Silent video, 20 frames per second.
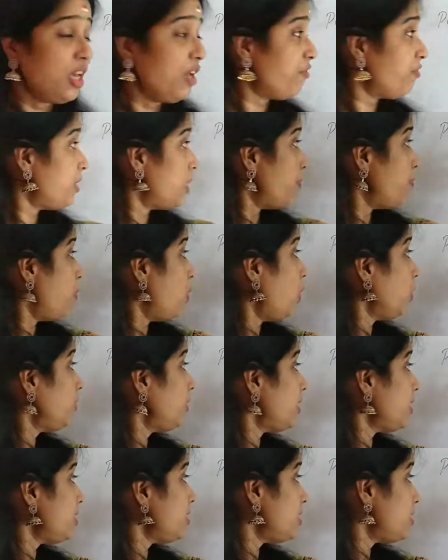If
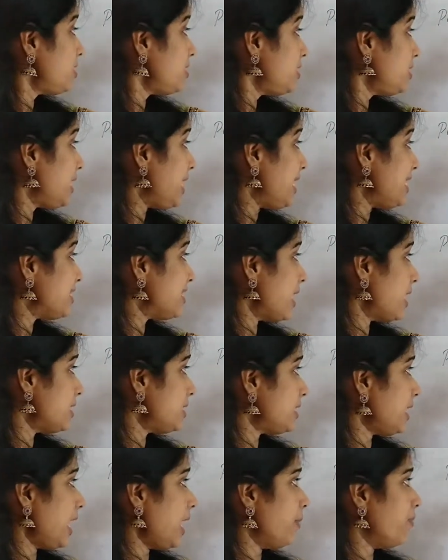both the genes are
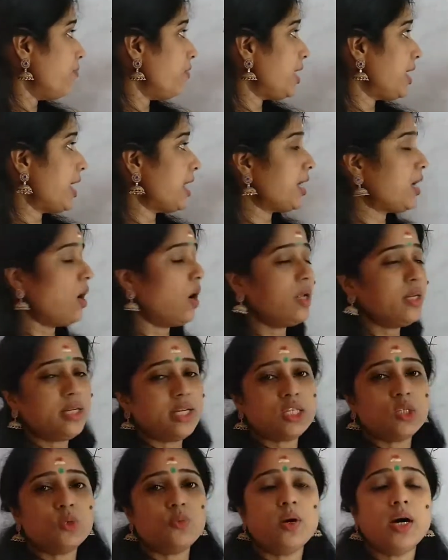same, we can call
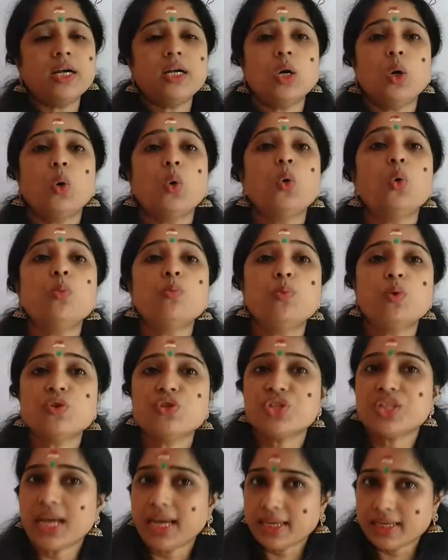it as what?
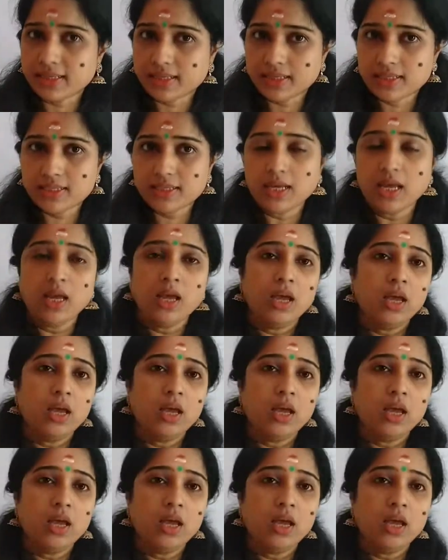Homozygous.